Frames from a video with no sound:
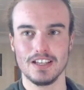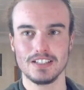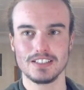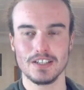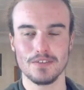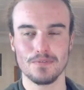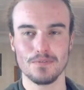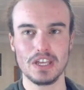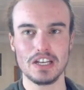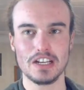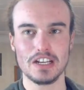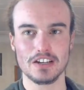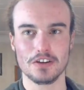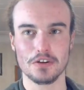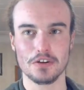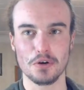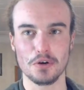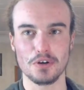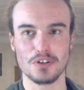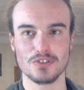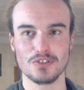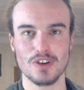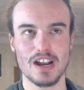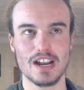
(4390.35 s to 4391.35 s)
Tavita
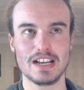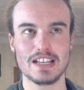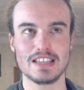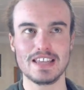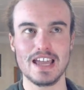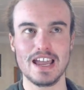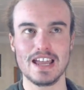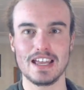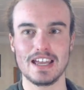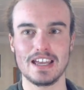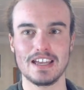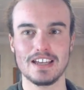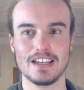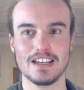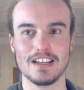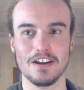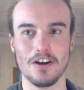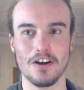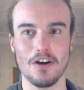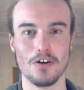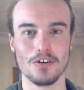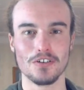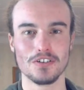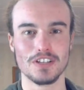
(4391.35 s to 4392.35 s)
Kurandrani, that hit
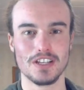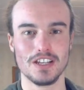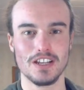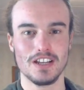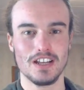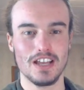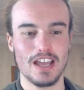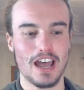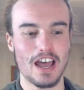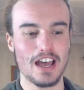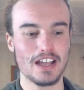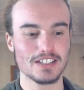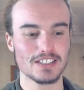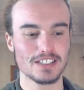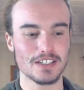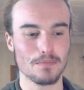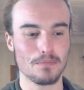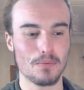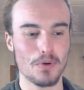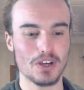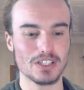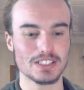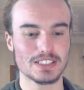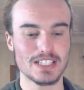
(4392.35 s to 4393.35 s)
on Hunter
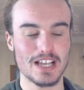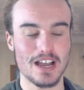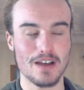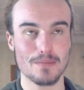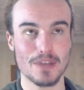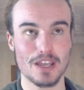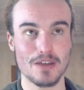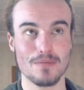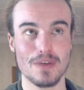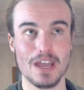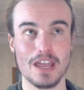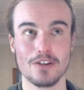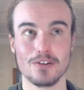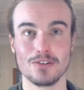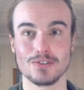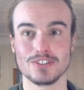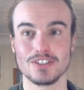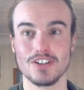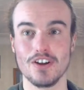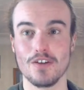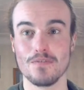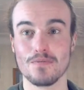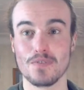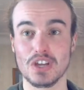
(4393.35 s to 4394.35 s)
Paisami, a man who's
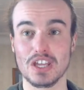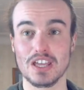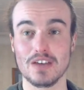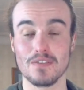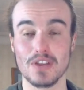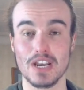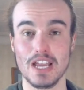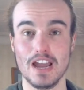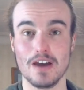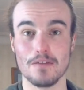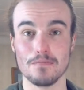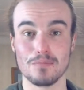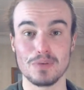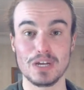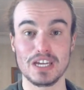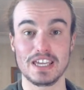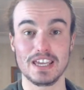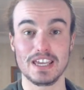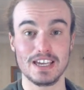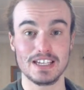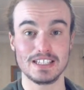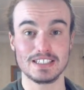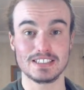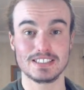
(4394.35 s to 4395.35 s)
known for giving out big
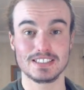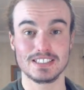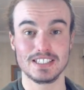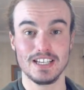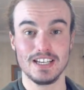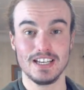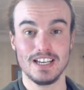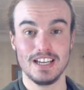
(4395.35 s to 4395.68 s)
hits